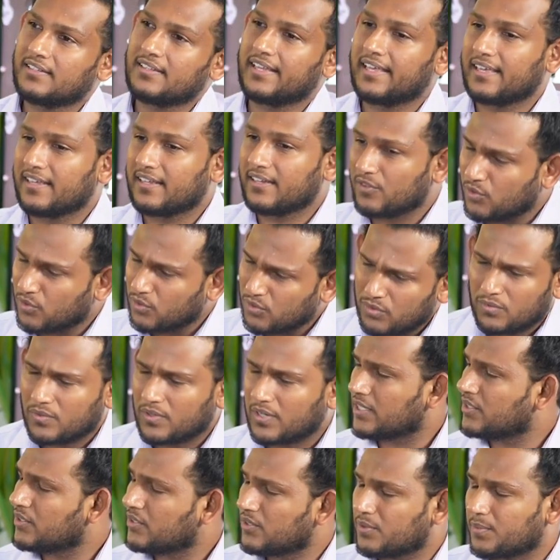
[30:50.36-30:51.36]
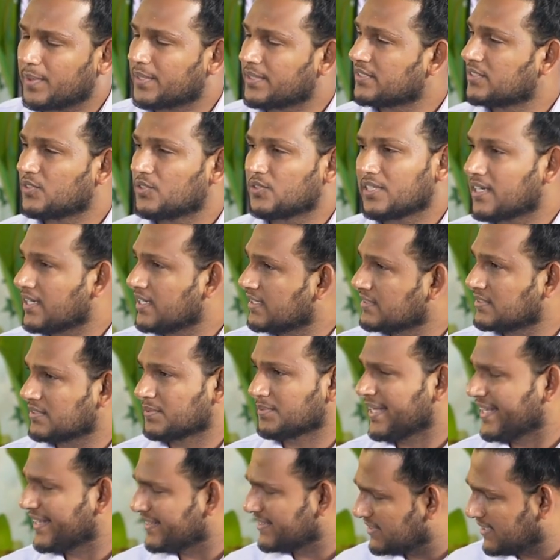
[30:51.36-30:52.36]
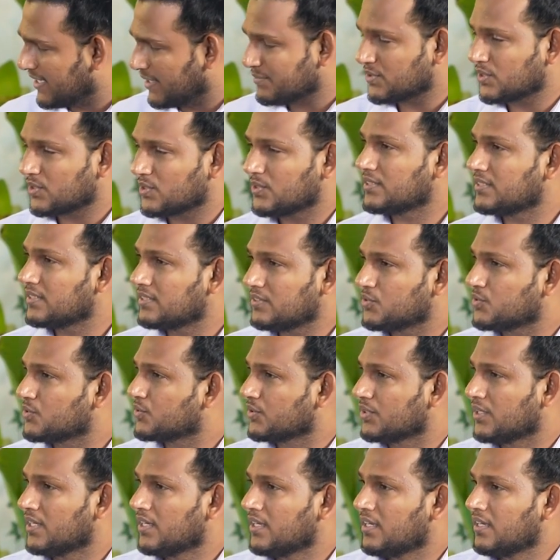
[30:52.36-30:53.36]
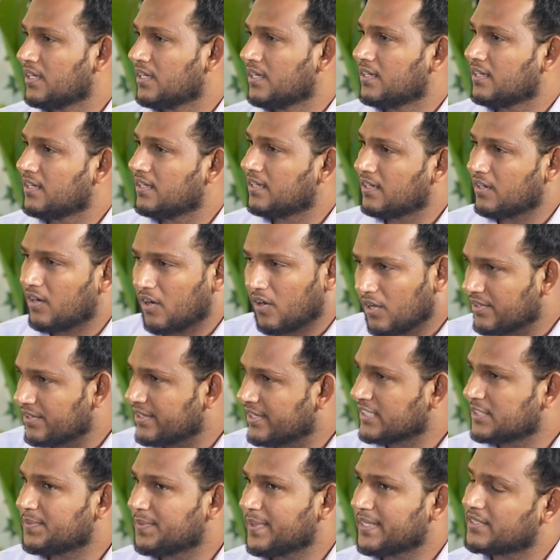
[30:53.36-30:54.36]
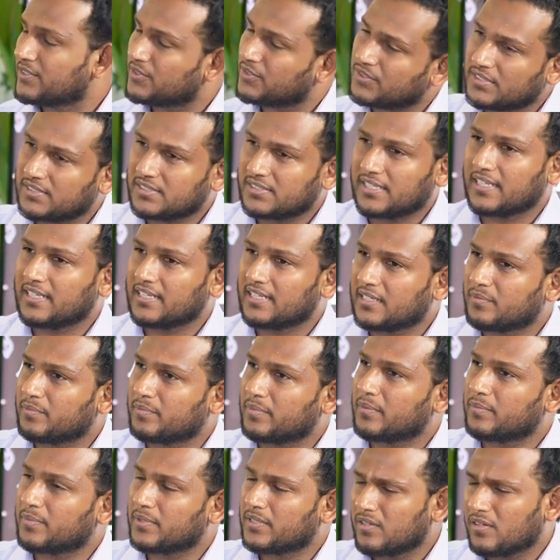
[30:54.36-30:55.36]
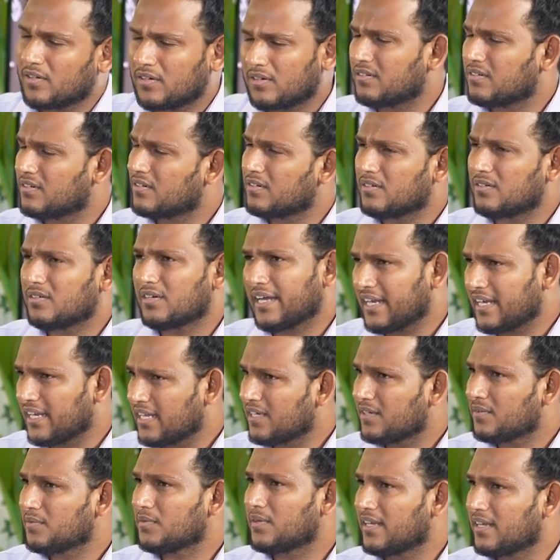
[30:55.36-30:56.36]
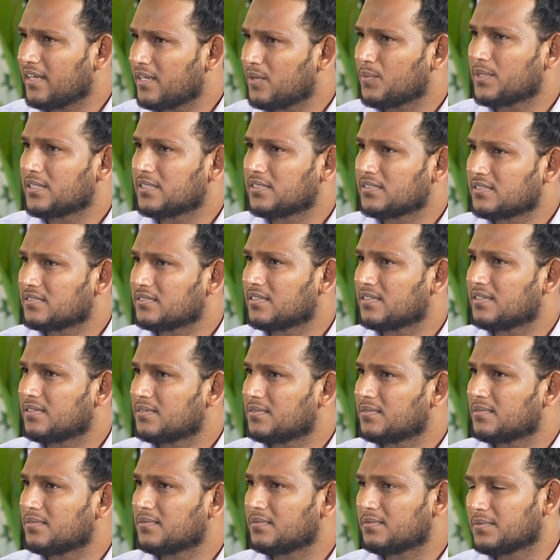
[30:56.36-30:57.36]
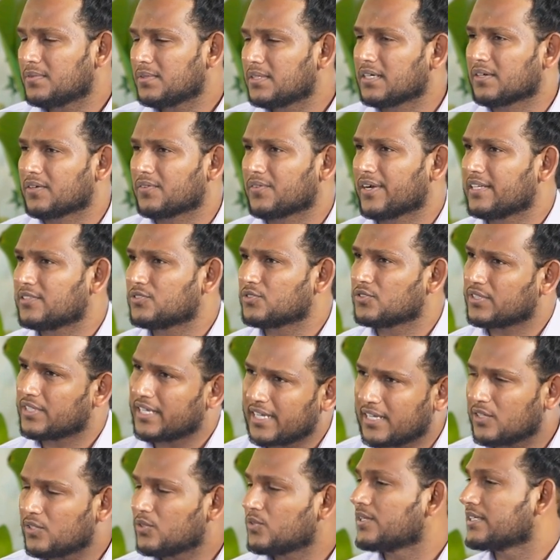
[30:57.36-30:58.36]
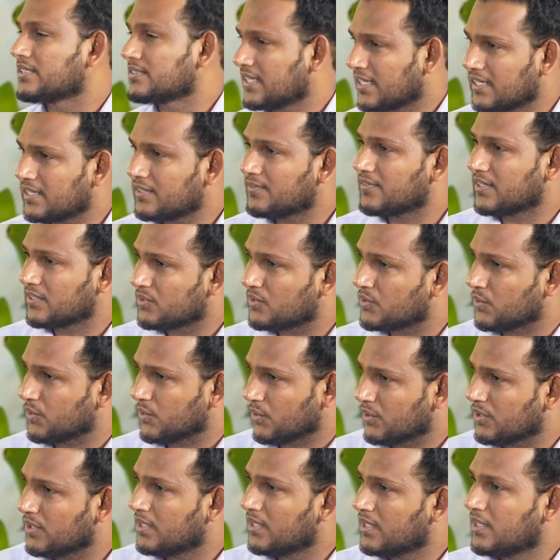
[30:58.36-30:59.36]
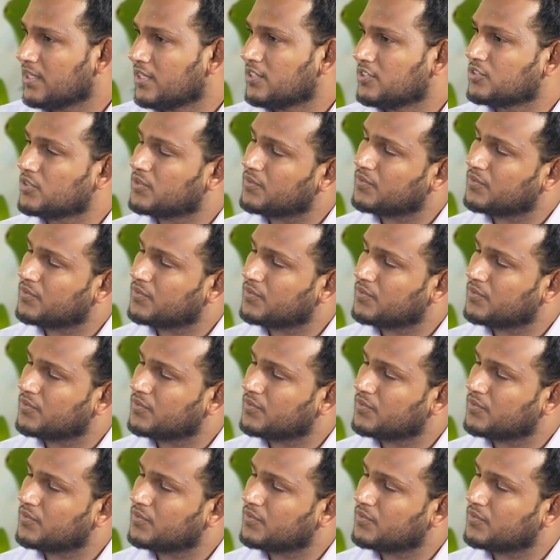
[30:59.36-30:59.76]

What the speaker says: they know what to present to the customer. That's absolutely true. All respect to the senior people or anyone's work, right? So they know exactly what to do. So